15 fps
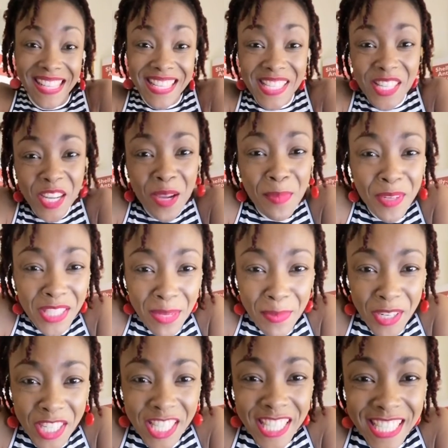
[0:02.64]
let's talk about
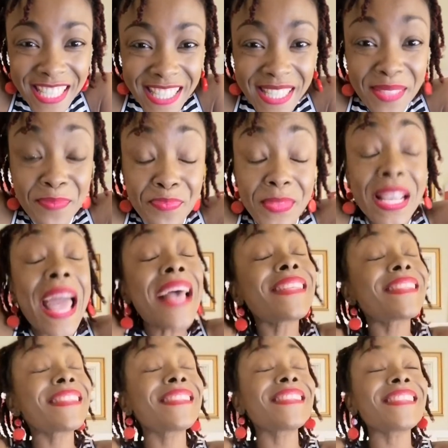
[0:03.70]
abortions.
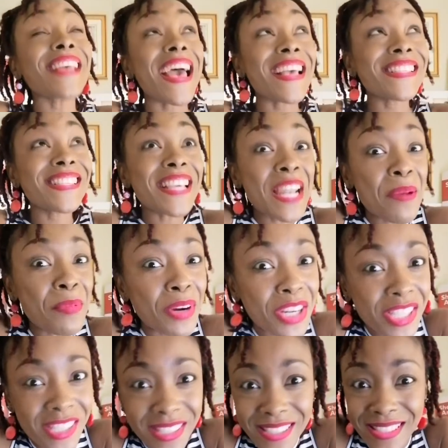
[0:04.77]
Yes, I said
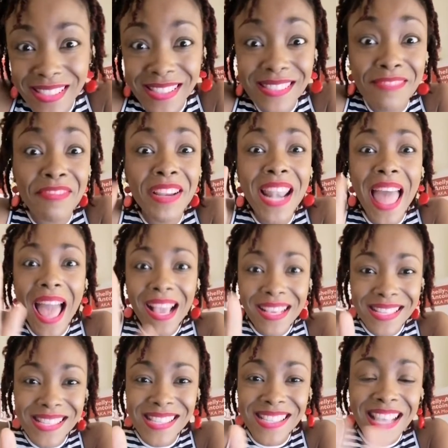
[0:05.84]
abortions.
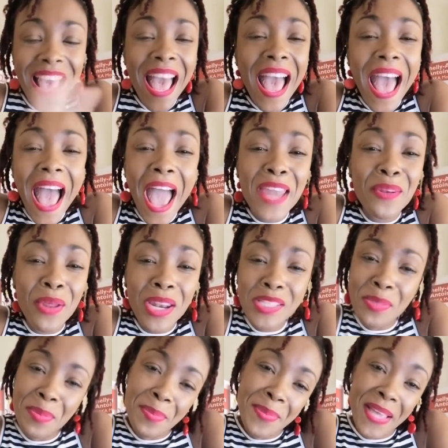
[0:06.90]
Relax. I know a
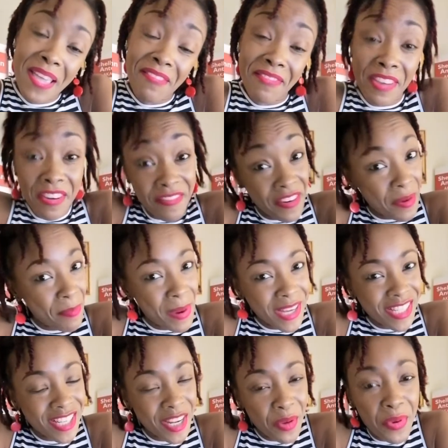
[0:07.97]
lot of people get very, very
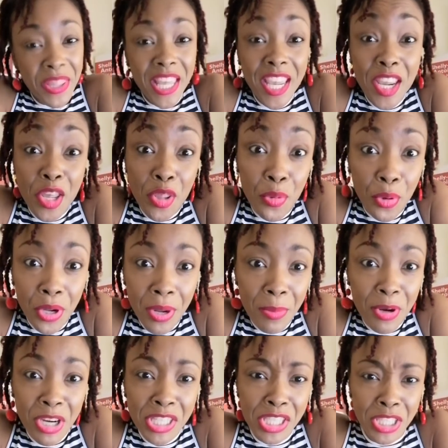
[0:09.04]
passionate when they hear the word
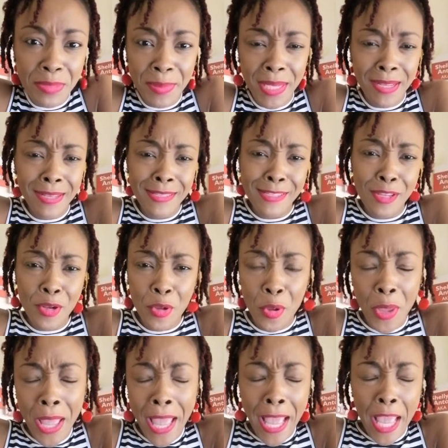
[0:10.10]
abortion because,
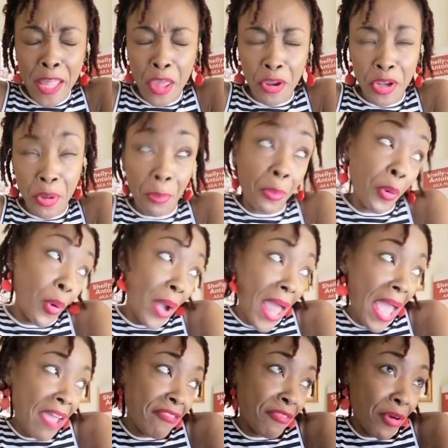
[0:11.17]
they're either
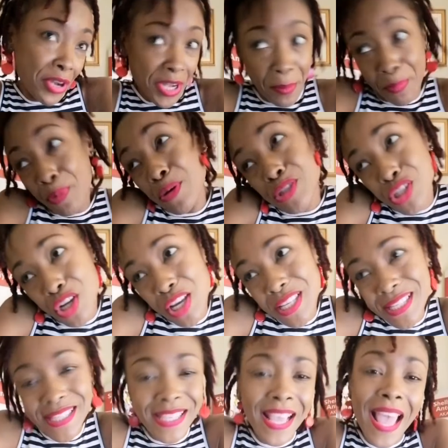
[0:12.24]
pro-life or they're
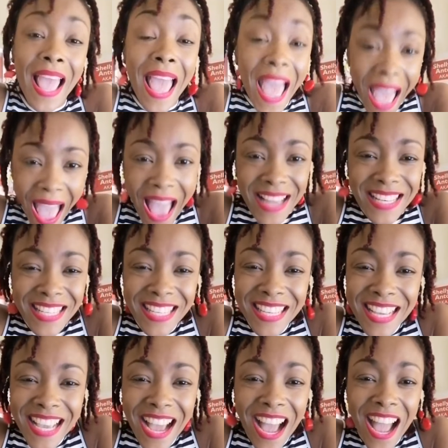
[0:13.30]
pro-choice. And
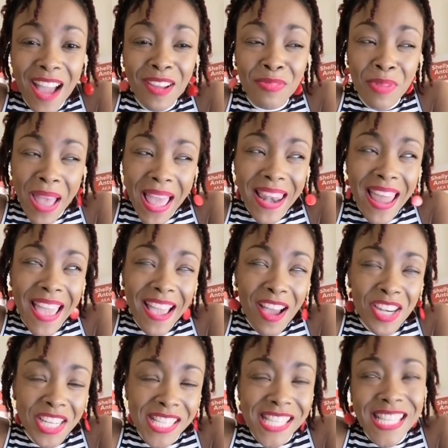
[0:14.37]
while I
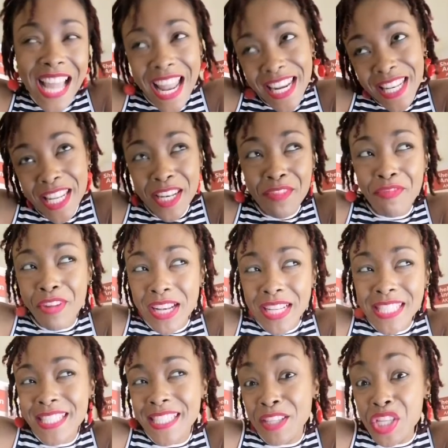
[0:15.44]
understand the
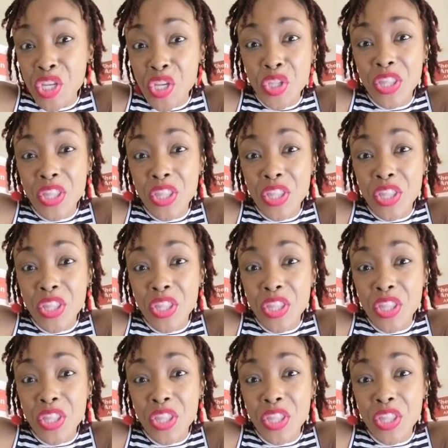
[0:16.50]
different